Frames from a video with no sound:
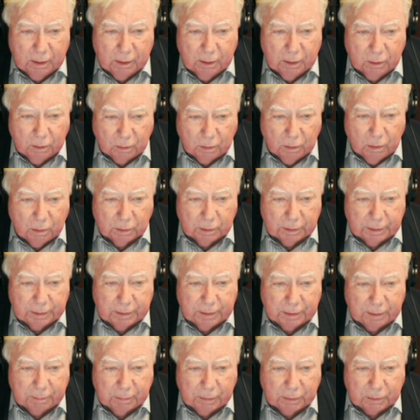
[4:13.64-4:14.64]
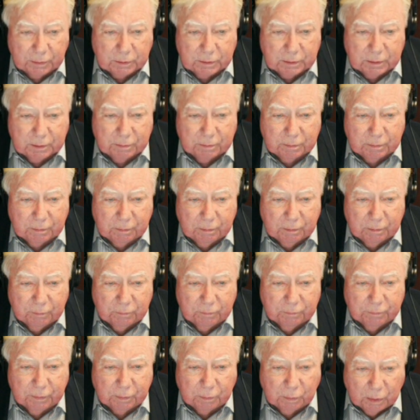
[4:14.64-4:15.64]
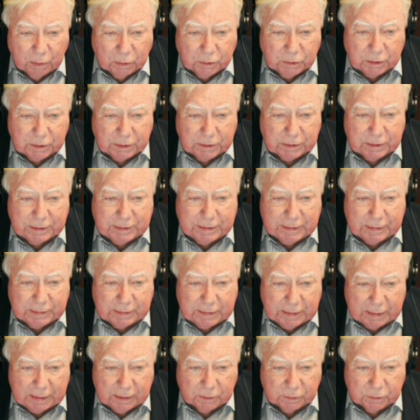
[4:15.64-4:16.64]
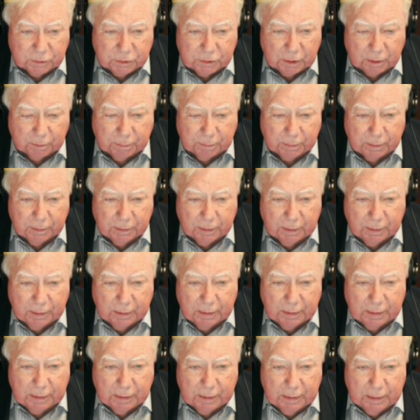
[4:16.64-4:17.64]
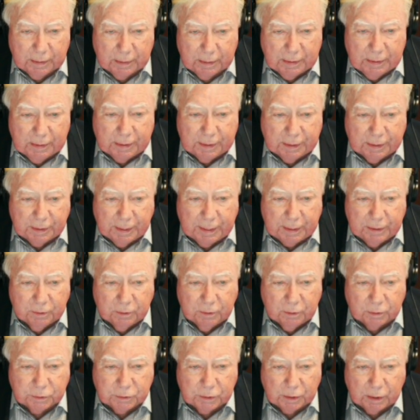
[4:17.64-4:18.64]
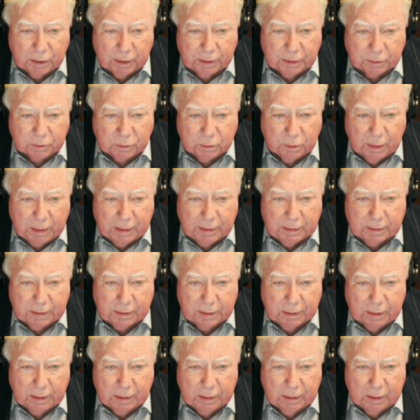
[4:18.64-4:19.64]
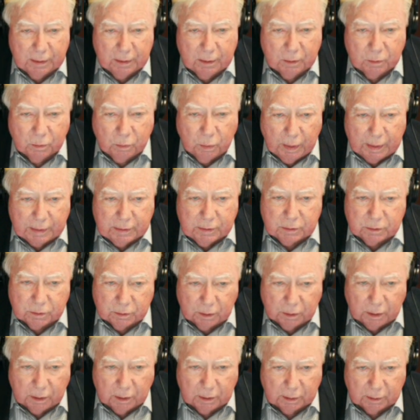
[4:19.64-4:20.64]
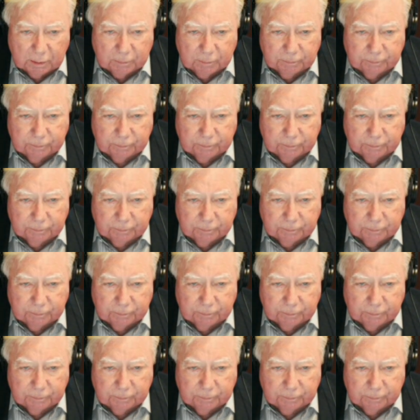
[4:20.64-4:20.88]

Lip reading: the most ferocious dictatorship. And the letter goes on. It's quite strong.